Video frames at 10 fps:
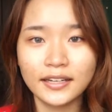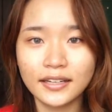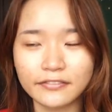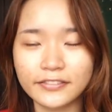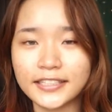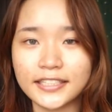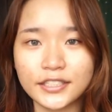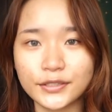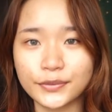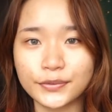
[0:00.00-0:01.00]
fit it
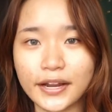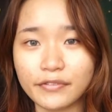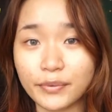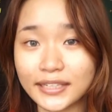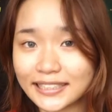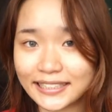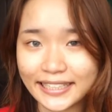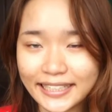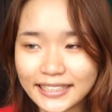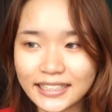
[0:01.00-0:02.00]
to everyone's
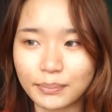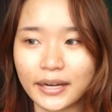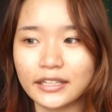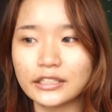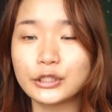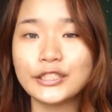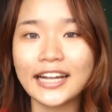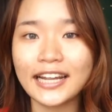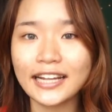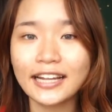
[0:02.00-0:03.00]
needs. But
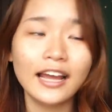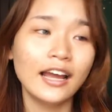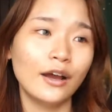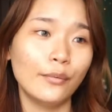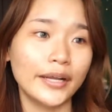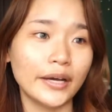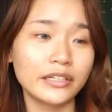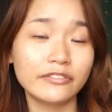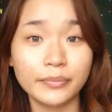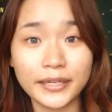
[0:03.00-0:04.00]
today, when I was
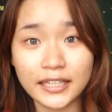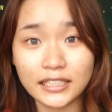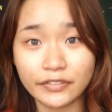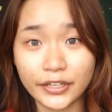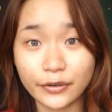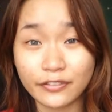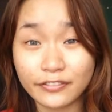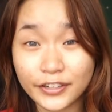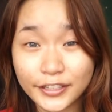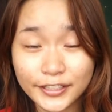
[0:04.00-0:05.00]
filming this video
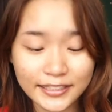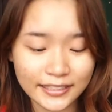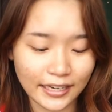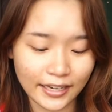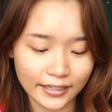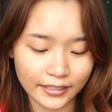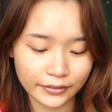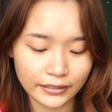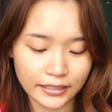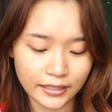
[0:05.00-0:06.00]
first, I
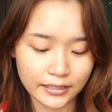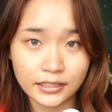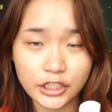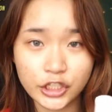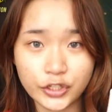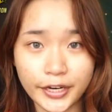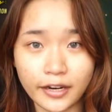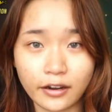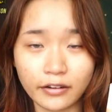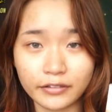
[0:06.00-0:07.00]
used this straight
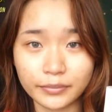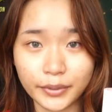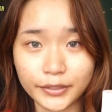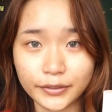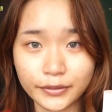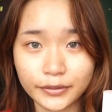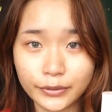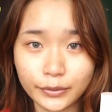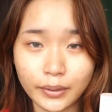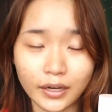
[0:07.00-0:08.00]
out of the bottle, 2
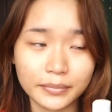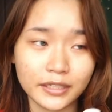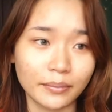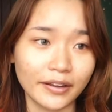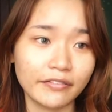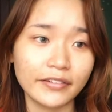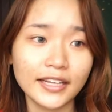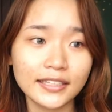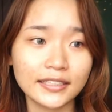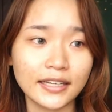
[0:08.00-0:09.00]
pumps on my
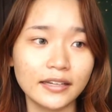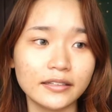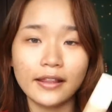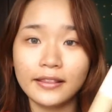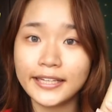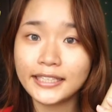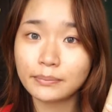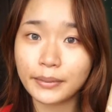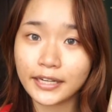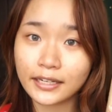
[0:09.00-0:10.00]
face, and this
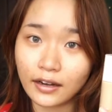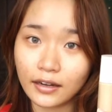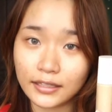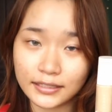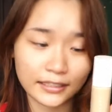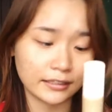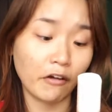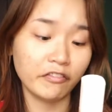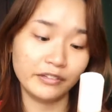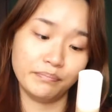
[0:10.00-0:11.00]
being a
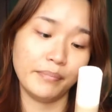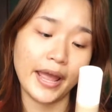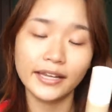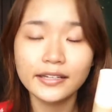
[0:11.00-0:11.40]
soft matte